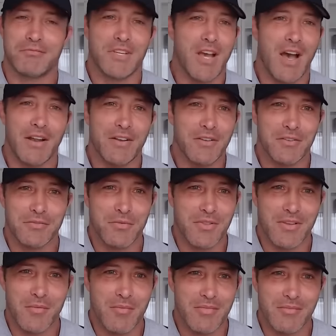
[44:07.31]
God knows
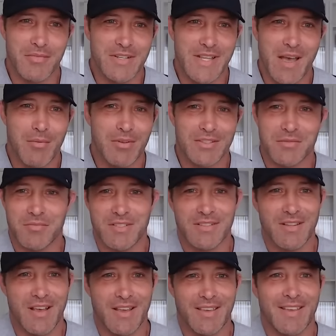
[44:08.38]
what their metabolism
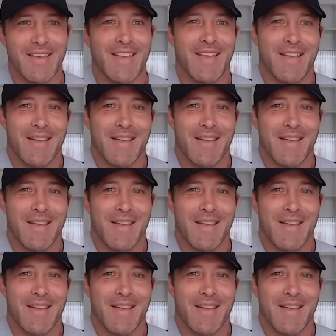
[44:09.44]
is like.